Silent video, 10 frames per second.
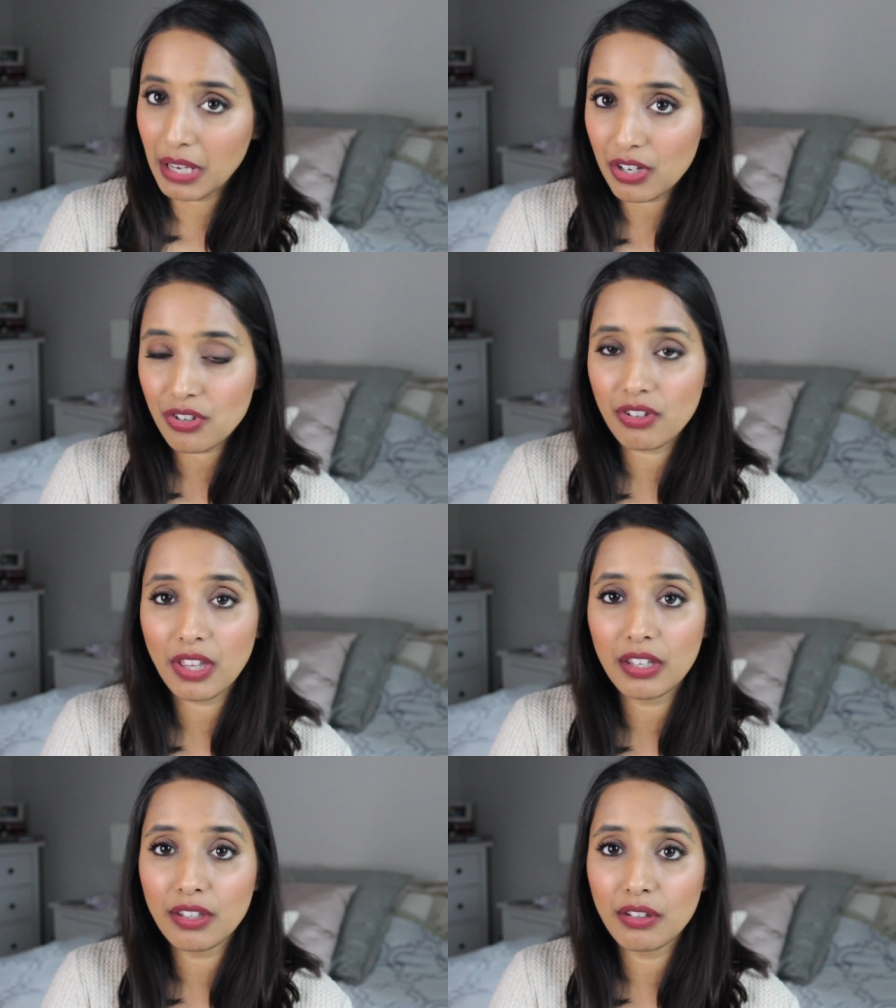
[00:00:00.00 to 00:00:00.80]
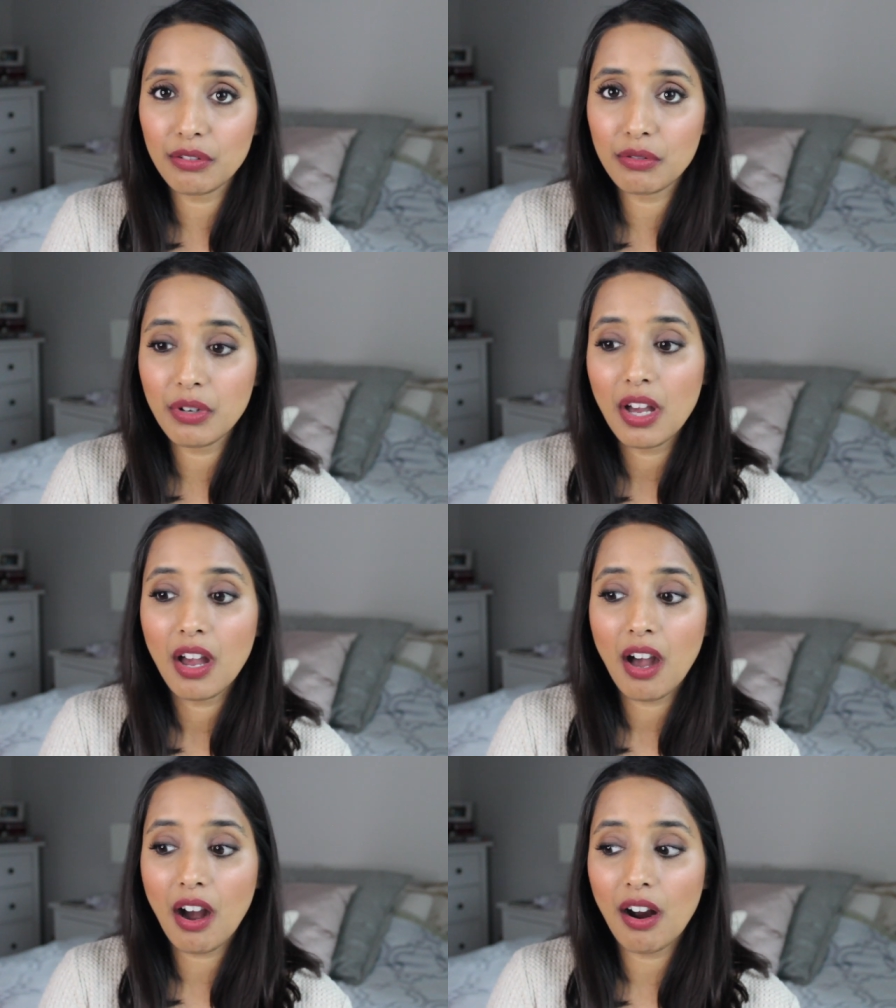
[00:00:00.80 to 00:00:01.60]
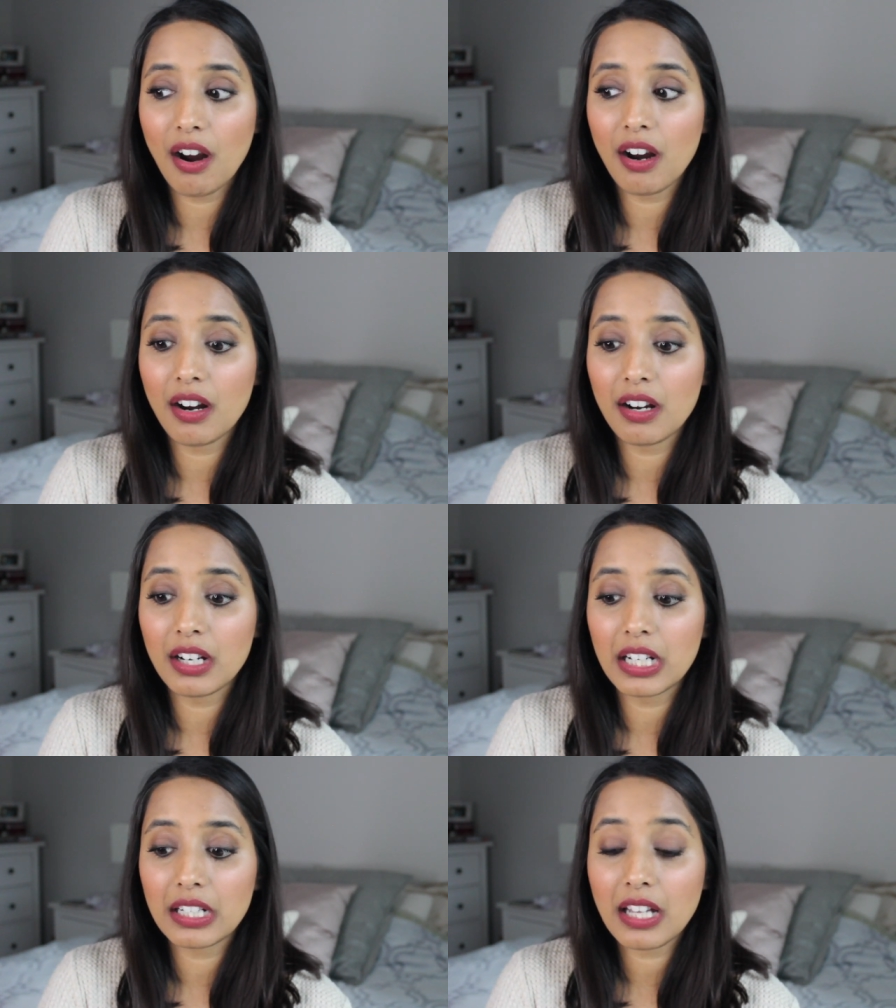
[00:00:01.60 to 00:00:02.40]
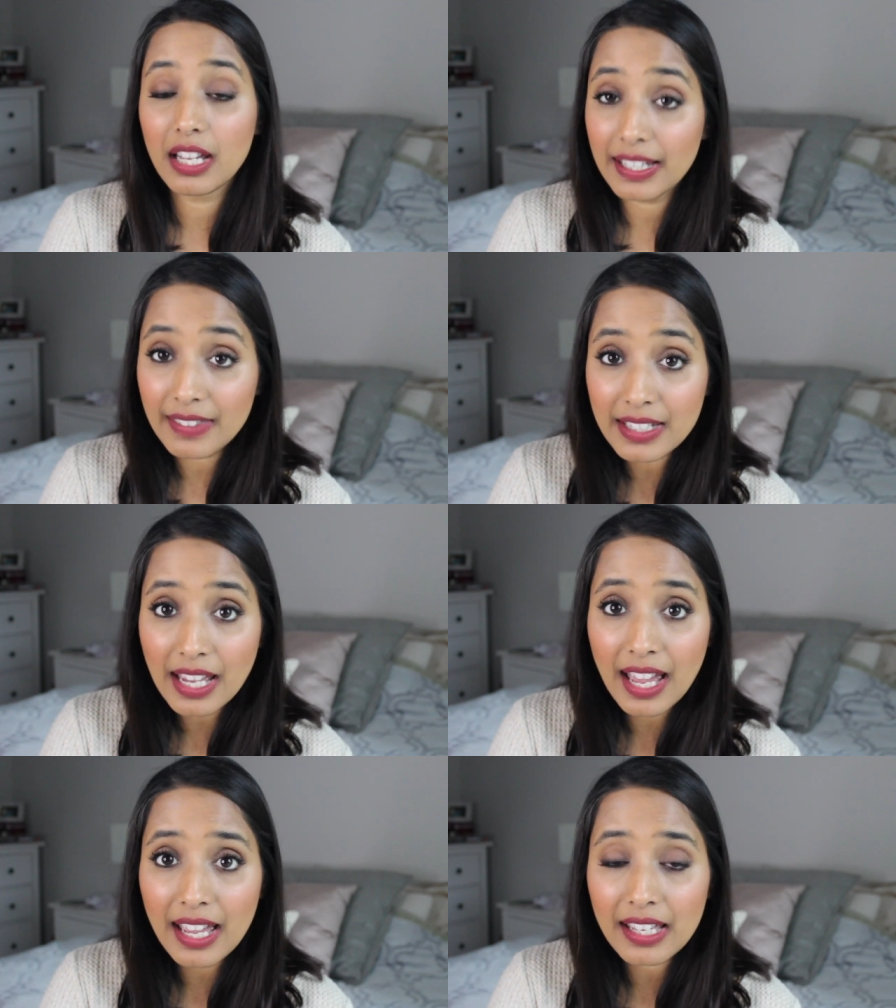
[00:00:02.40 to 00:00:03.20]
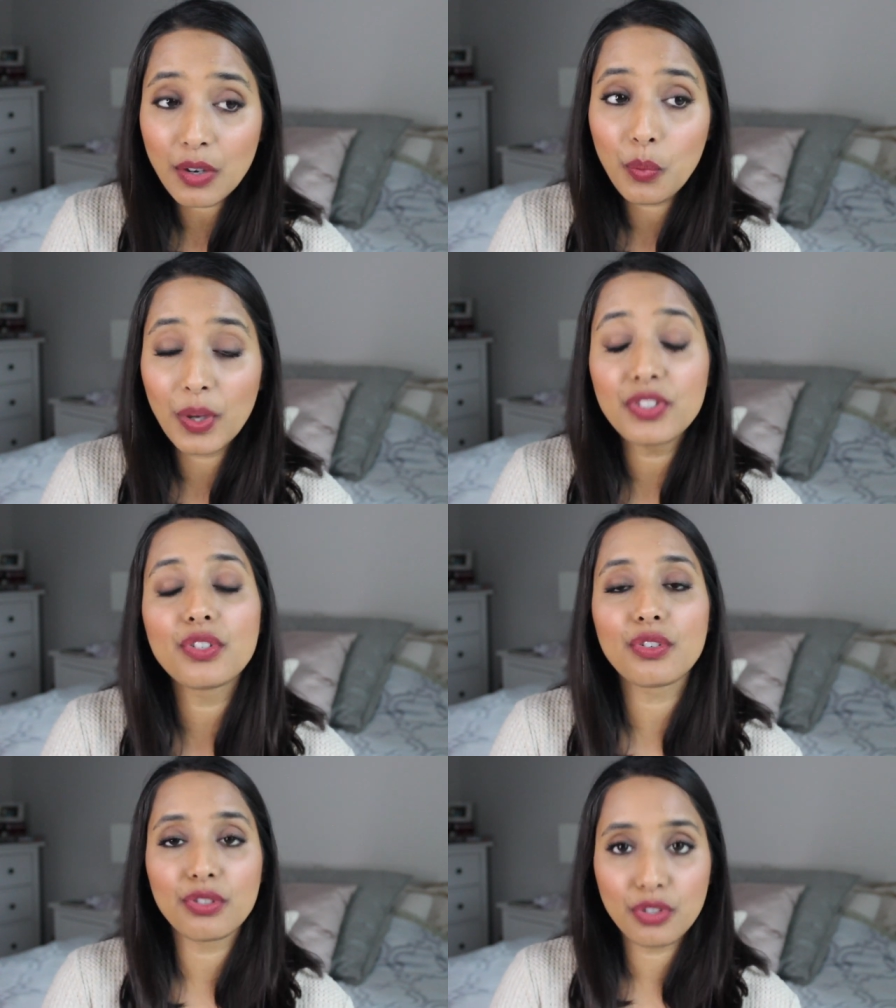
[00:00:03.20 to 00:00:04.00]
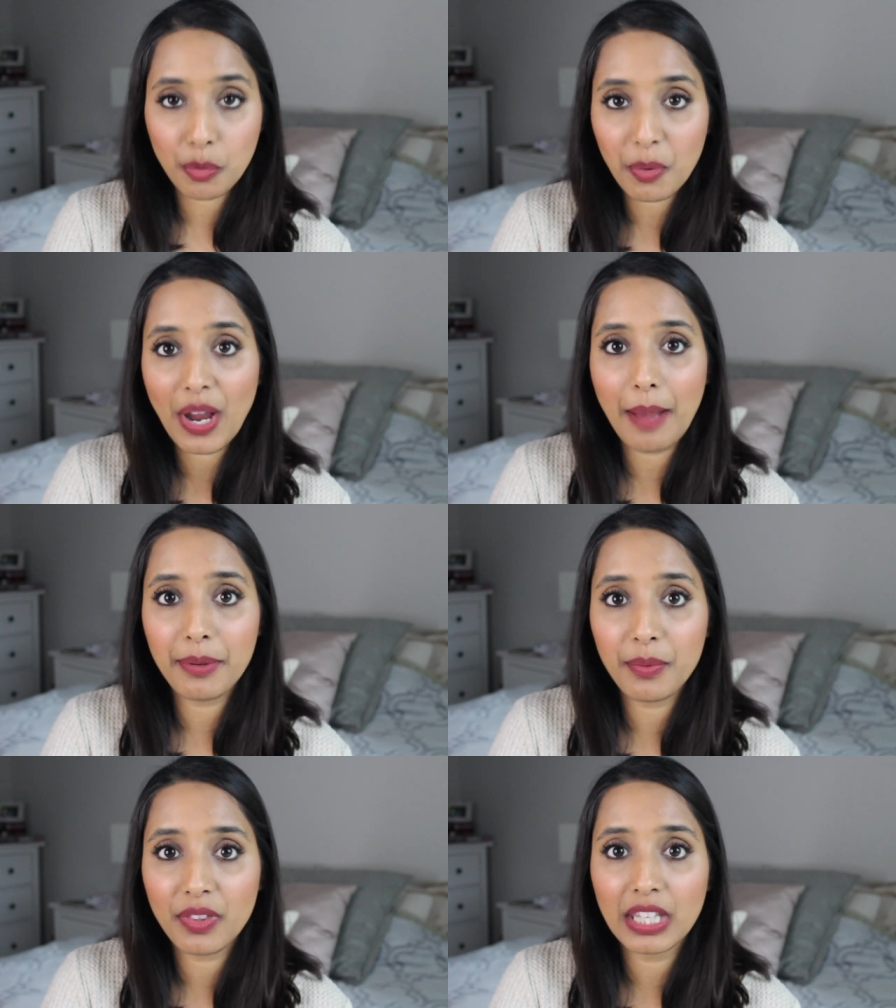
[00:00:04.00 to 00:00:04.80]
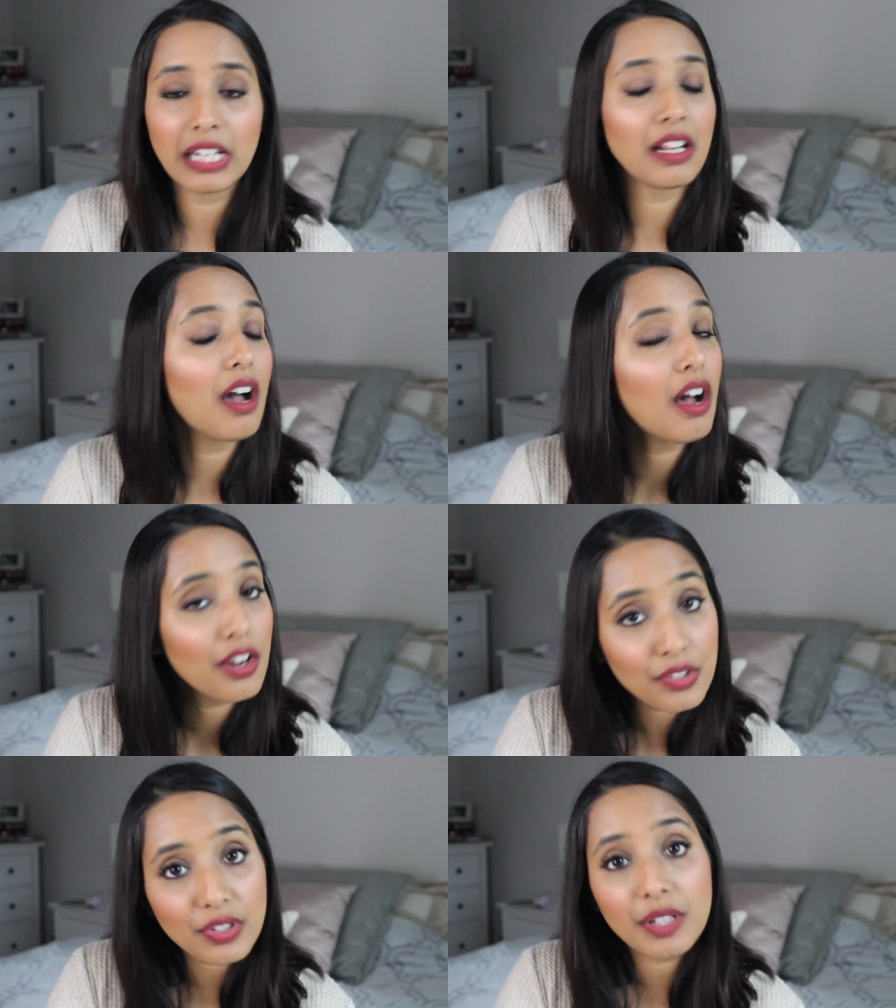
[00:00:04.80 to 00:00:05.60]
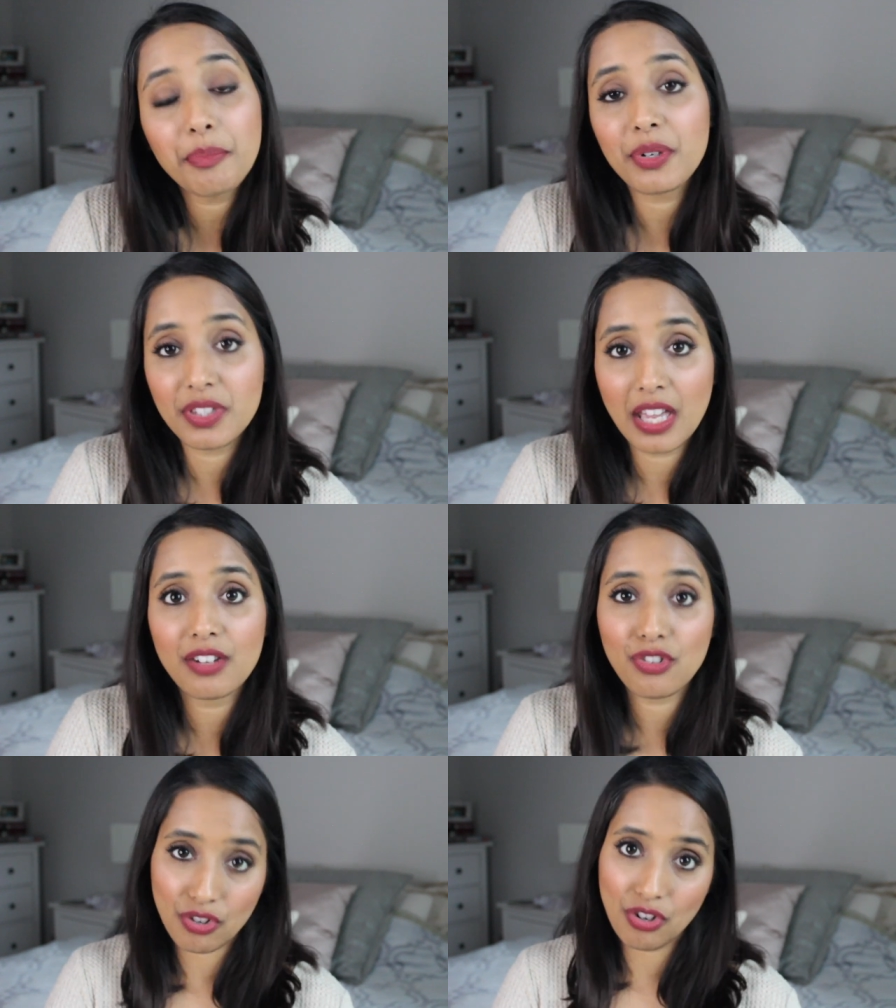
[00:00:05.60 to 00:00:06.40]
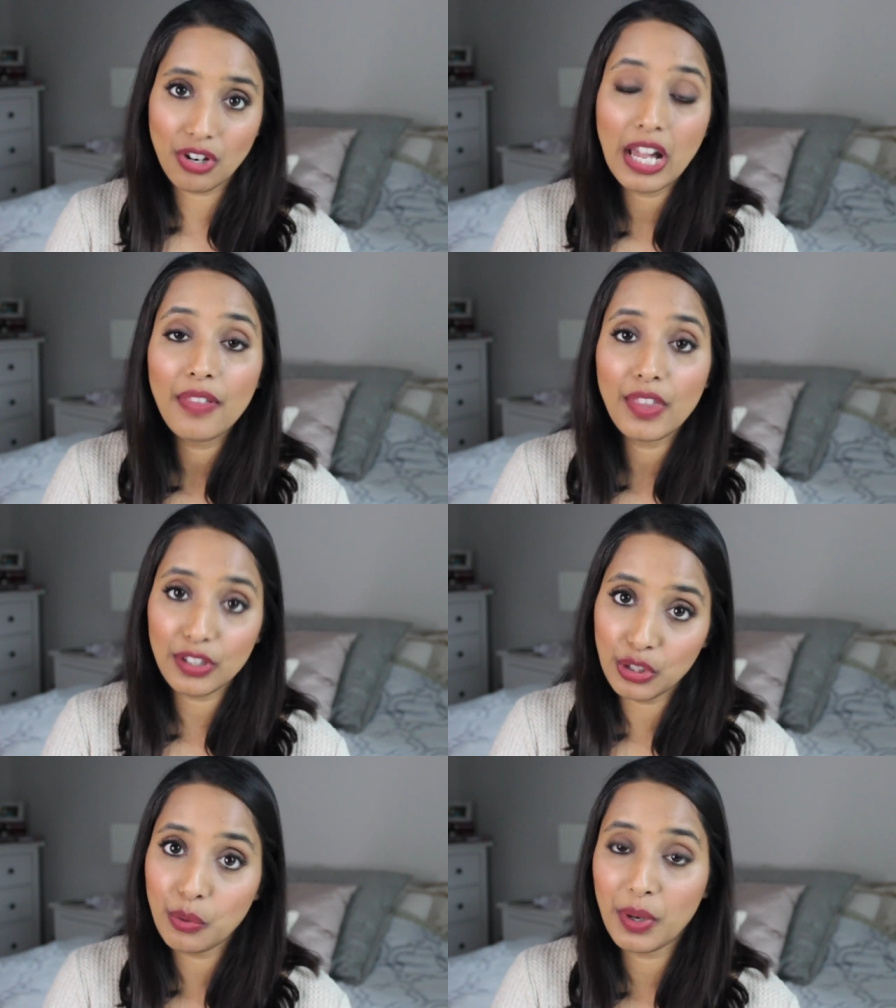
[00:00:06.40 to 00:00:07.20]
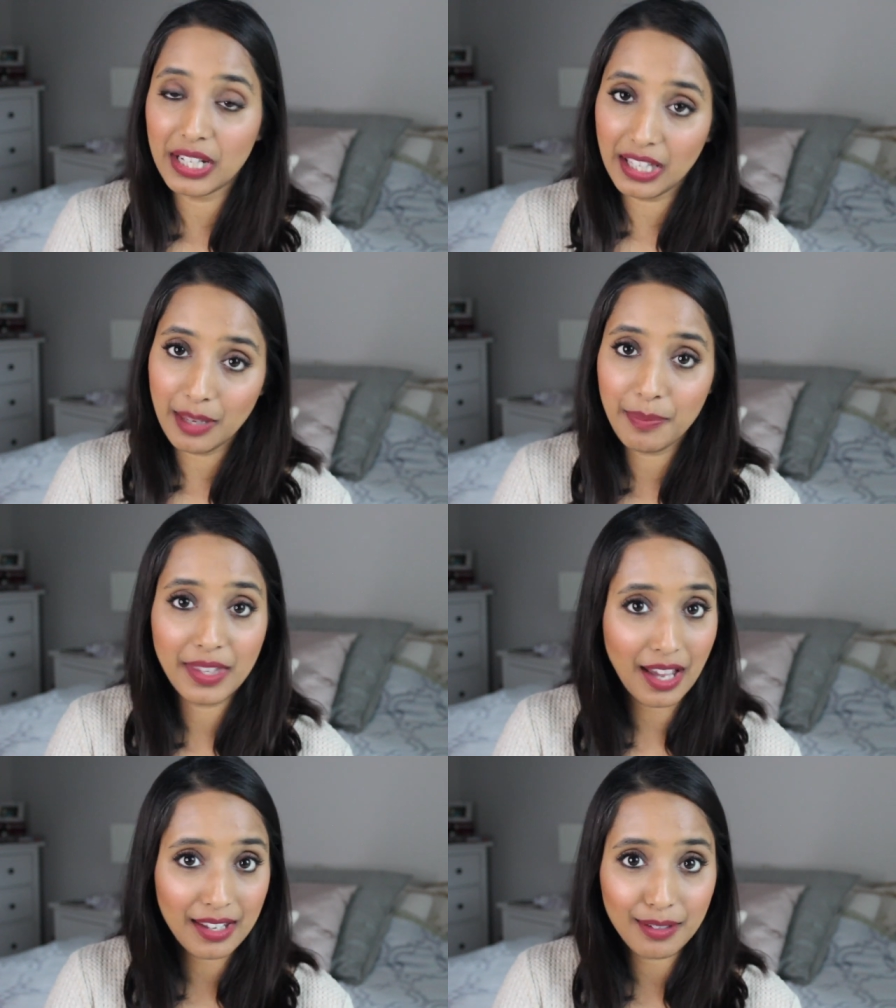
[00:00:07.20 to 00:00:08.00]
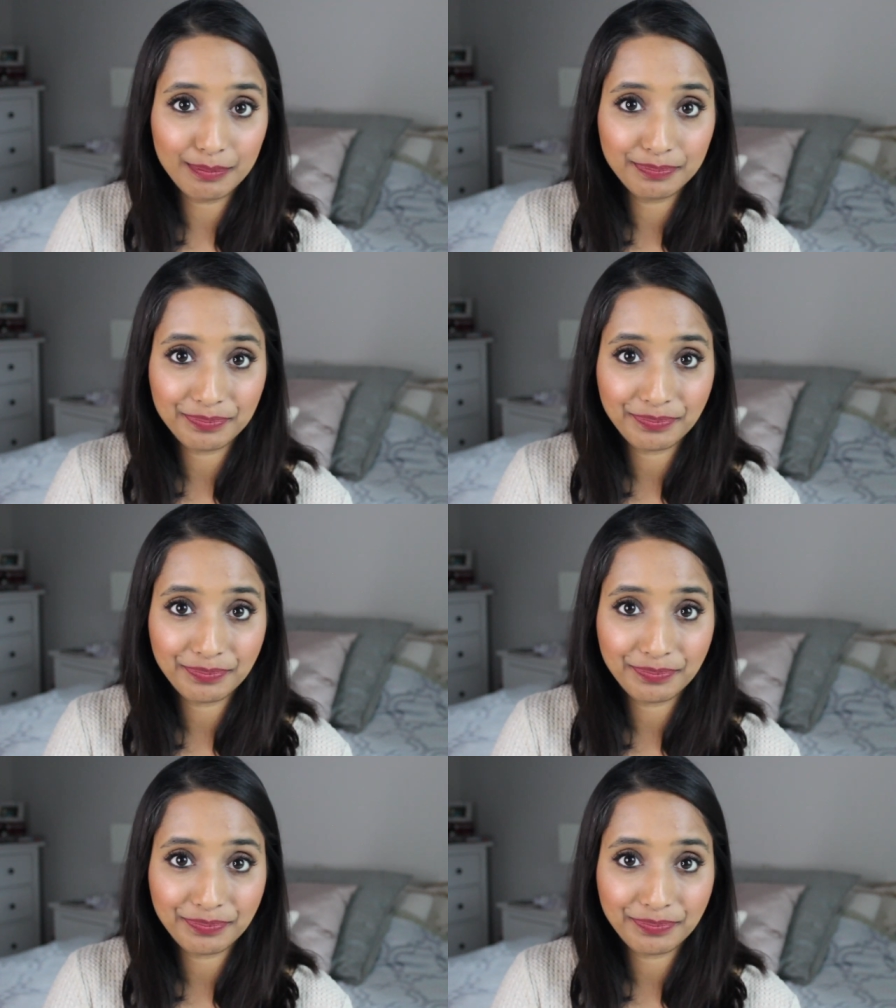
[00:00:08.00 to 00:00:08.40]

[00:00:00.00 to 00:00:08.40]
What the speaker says: make sure that you are cutting the tag once you're super happy with it and 100% sure that you want to keep the item.